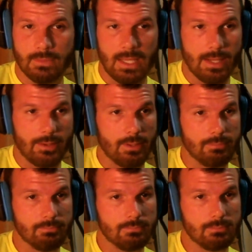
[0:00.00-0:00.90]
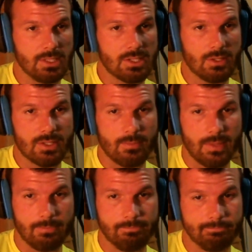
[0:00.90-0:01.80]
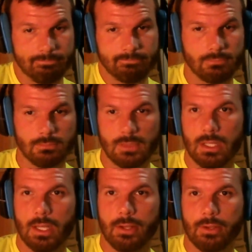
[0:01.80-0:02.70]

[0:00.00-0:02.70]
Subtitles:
I don't know. That's called something. I